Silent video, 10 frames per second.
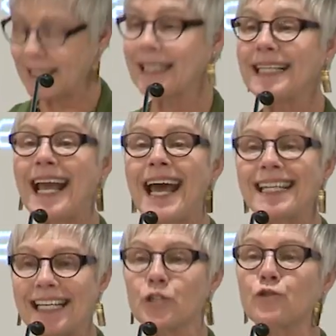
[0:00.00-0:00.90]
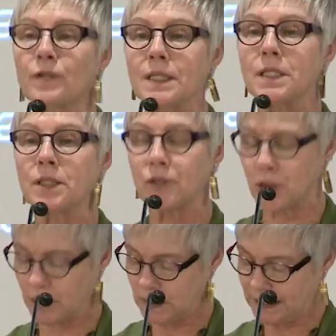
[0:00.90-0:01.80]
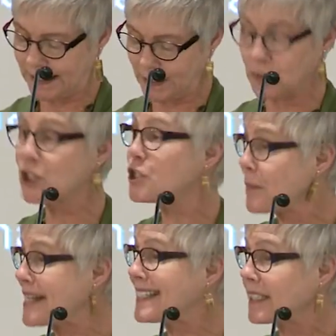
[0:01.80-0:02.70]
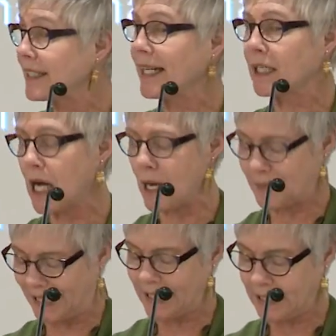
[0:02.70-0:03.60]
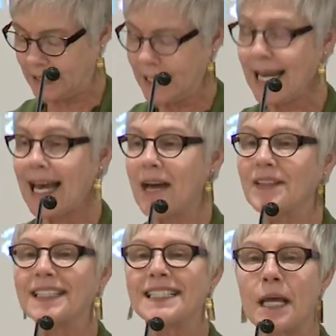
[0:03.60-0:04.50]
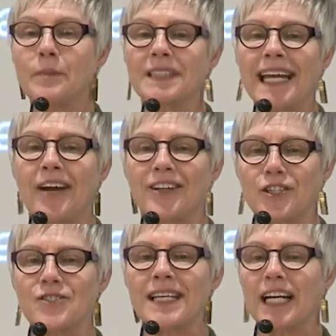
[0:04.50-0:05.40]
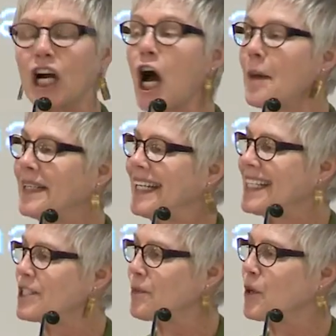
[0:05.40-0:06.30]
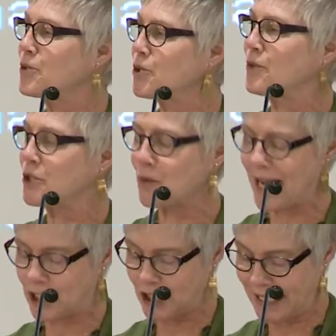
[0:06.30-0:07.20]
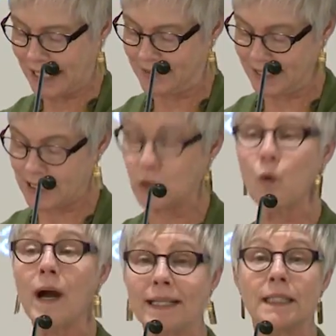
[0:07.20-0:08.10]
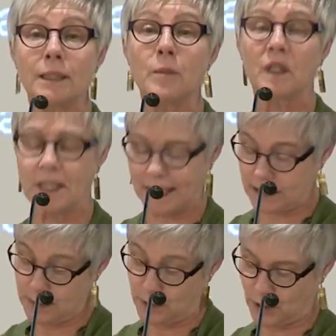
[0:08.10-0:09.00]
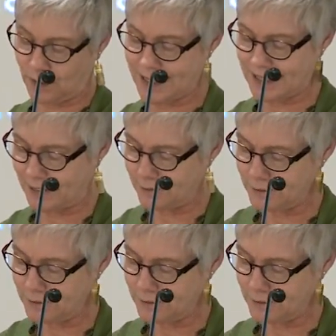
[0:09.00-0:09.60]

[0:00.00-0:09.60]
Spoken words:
and they add interest to Glee, which is basically a comedy. And having disabled characters in a comedy as opposed to a tragedy, I think, is quite politically progressive.